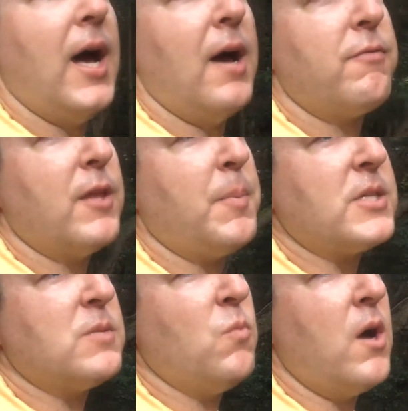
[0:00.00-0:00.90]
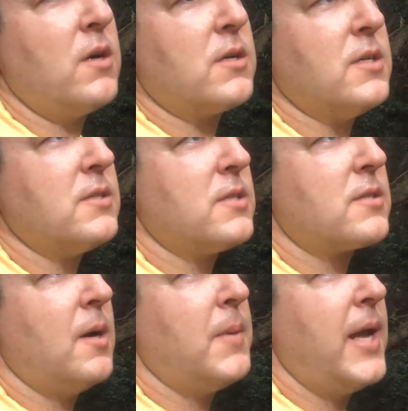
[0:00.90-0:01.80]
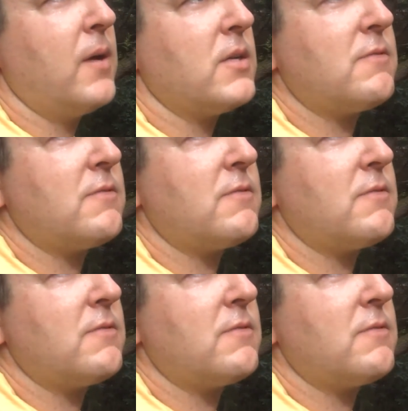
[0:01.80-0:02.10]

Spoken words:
fill up on some water because it's coming out as